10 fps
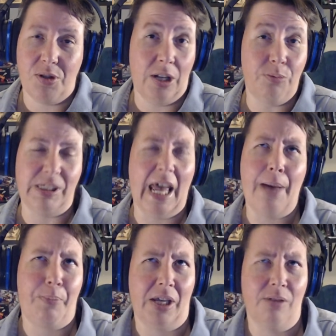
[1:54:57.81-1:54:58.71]
It was
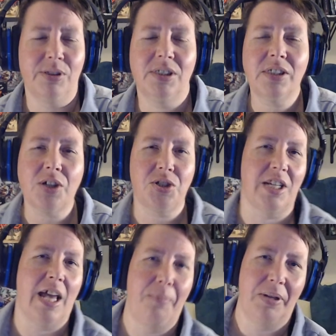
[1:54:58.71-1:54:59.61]
epic. It was such an
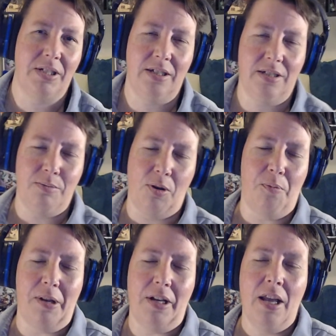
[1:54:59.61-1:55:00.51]
epic D&D moment.